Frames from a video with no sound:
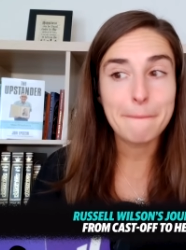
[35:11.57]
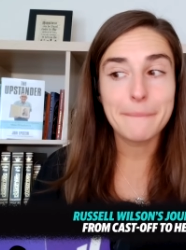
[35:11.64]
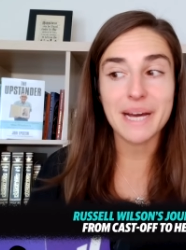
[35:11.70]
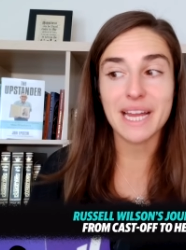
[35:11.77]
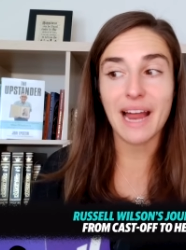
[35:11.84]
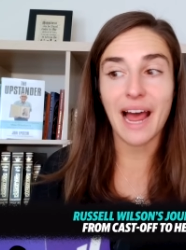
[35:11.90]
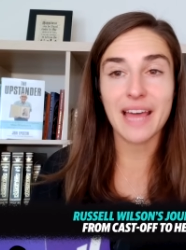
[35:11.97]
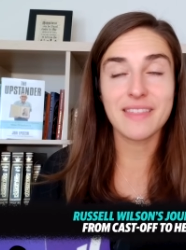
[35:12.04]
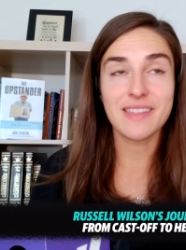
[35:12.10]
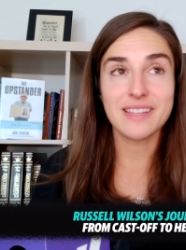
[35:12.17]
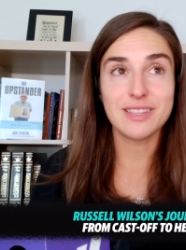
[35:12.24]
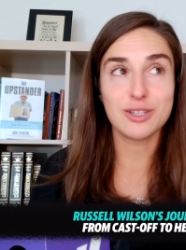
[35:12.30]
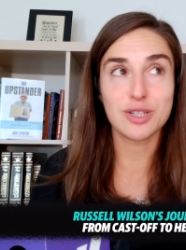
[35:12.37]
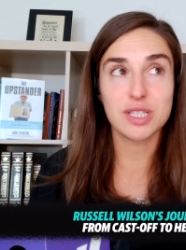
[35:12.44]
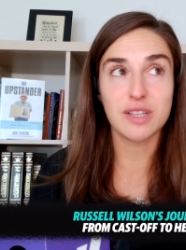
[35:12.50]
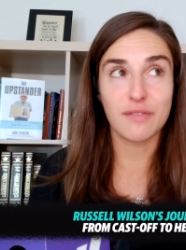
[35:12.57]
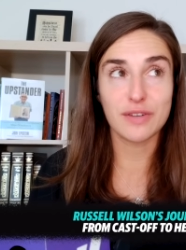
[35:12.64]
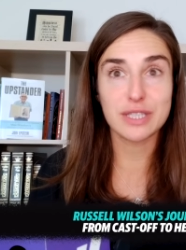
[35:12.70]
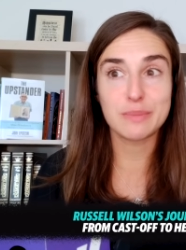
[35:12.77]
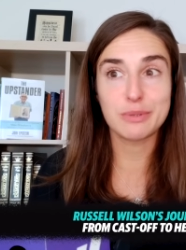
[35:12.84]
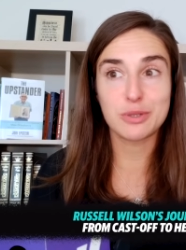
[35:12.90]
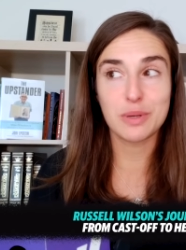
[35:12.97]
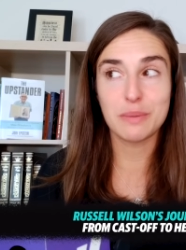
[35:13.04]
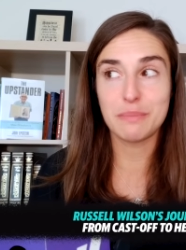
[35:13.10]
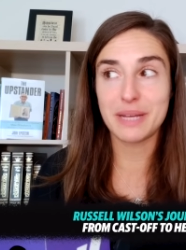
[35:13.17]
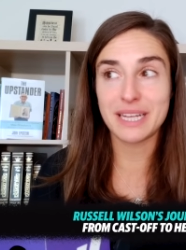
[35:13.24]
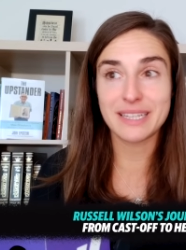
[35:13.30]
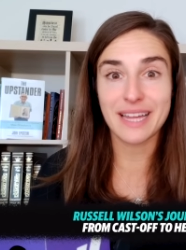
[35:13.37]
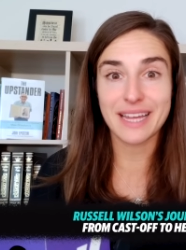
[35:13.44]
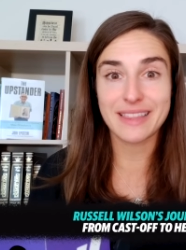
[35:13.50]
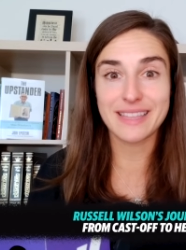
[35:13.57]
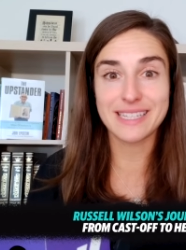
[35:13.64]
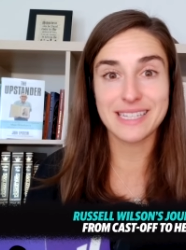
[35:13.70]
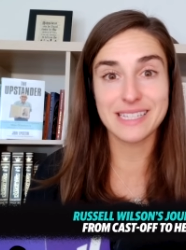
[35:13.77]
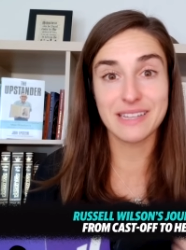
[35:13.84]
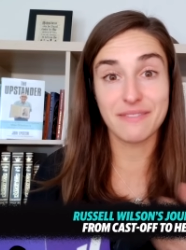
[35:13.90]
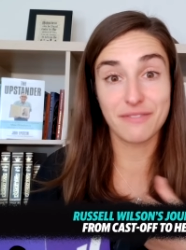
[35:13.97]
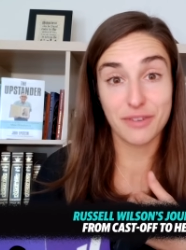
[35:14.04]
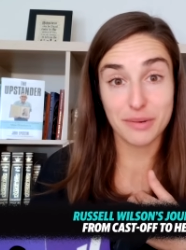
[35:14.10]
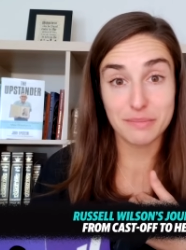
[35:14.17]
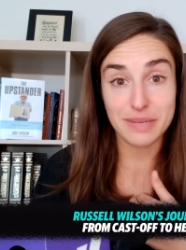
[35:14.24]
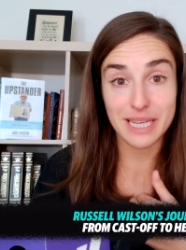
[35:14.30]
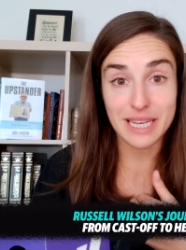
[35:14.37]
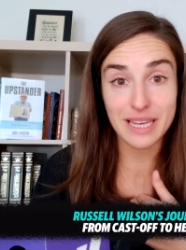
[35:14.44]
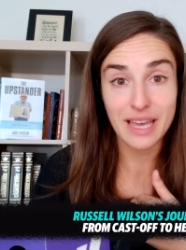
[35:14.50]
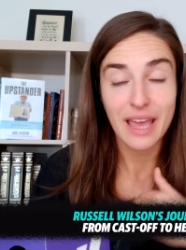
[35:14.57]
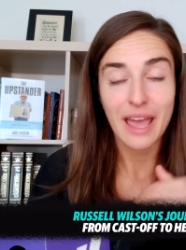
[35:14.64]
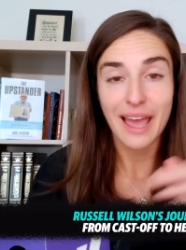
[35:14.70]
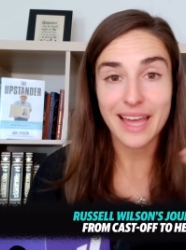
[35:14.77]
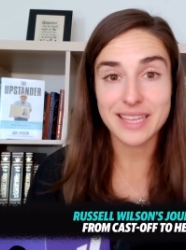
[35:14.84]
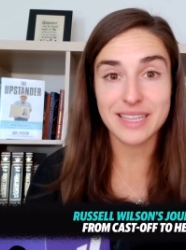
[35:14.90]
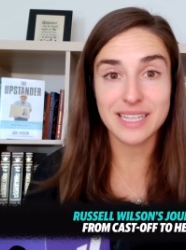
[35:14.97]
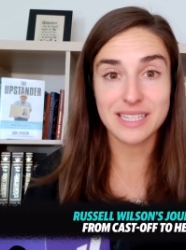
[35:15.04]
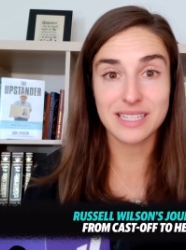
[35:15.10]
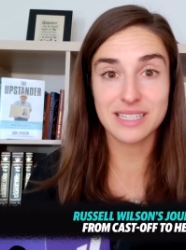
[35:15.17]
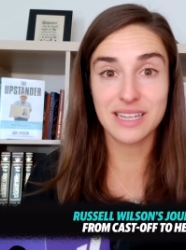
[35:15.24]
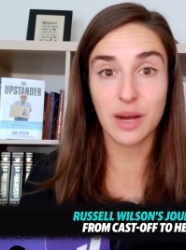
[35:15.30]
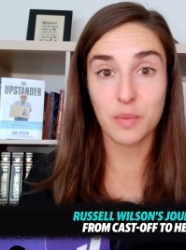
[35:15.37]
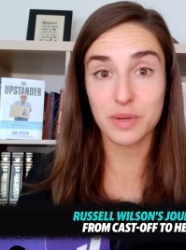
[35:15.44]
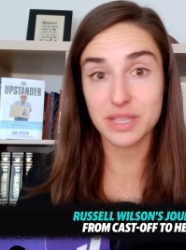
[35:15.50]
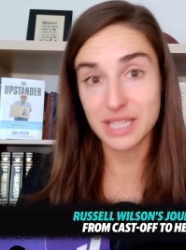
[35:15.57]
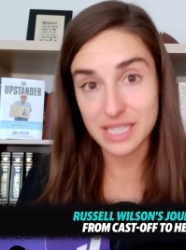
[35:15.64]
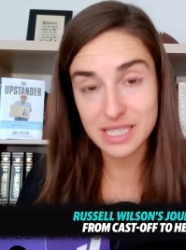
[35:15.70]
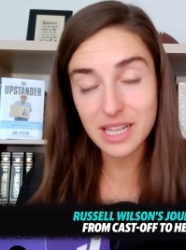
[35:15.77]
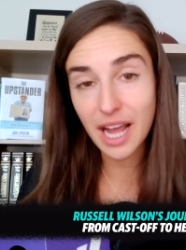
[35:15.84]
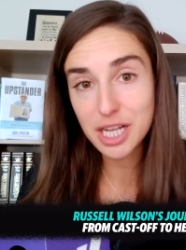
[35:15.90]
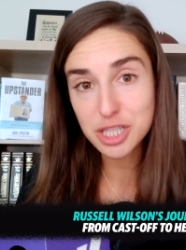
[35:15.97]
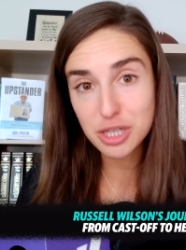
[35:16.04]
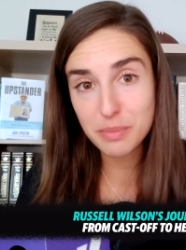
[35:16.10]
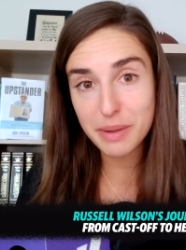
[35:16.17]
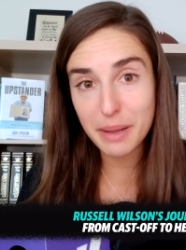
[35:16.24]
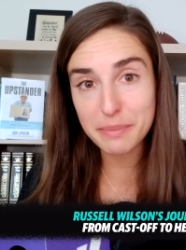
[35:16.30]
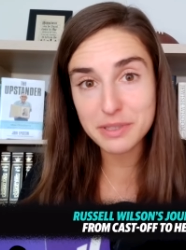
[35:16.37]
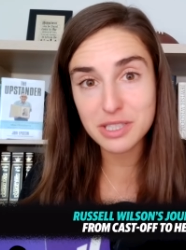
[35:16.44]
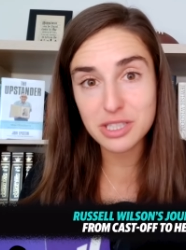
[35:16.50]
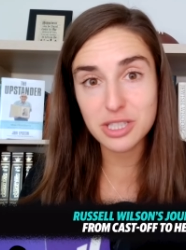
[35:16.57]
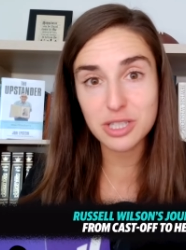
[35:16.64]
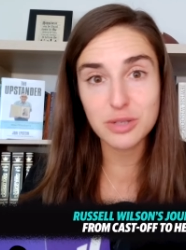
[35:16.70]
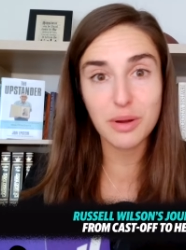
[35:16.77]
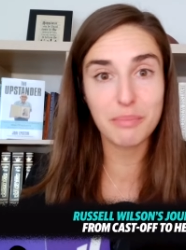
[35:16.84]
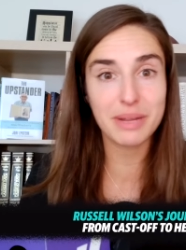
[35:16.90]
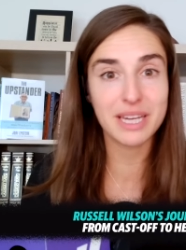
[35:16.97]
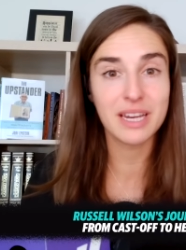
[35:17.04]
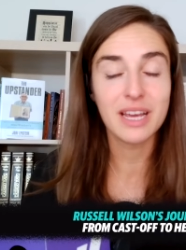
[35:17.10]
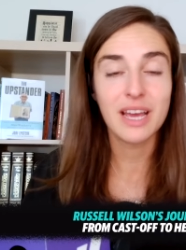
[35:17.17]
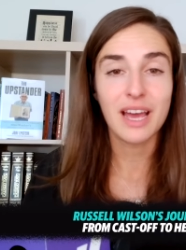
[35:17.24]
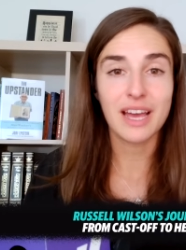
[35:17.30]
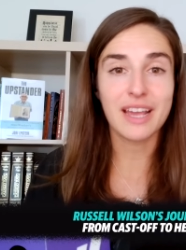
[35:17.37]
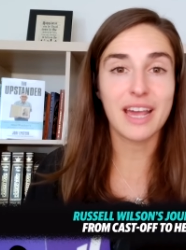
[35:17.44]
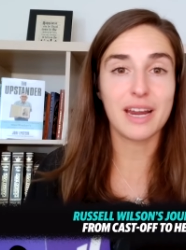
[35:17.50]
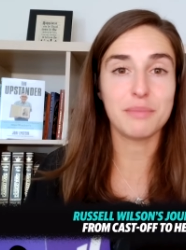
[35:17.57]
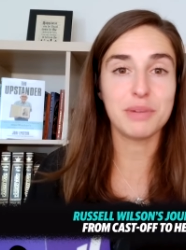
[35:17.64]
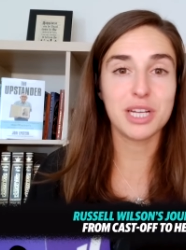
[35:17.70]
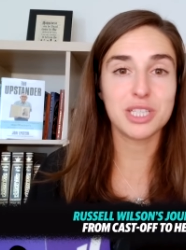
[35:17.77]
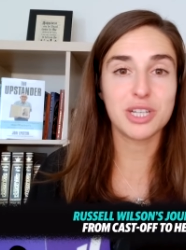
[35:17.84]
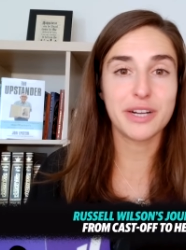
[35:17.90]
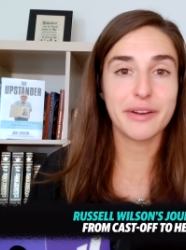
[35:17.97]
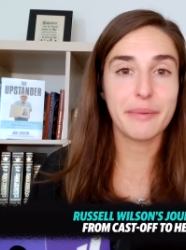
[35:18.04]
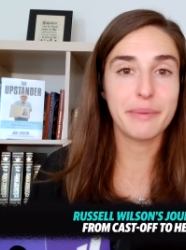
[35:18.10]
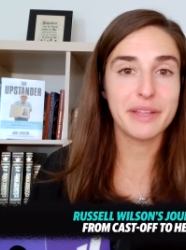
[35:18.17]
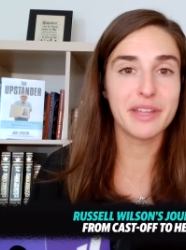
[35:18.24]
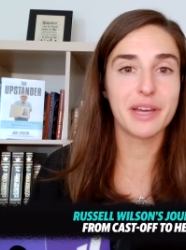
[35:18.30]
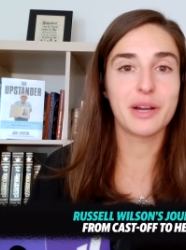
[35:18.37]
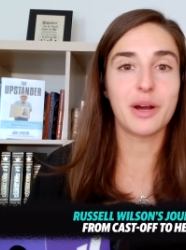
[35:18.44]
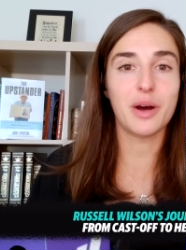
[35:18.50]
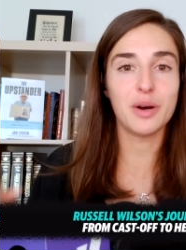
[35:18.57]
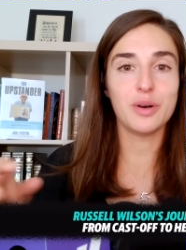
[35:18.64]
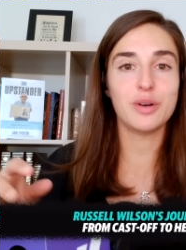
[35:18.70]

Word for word: But I think there's a difference between being like, this isn't for me and this is not what this guy should be able to do. I mean, again, I'm not trying to be like,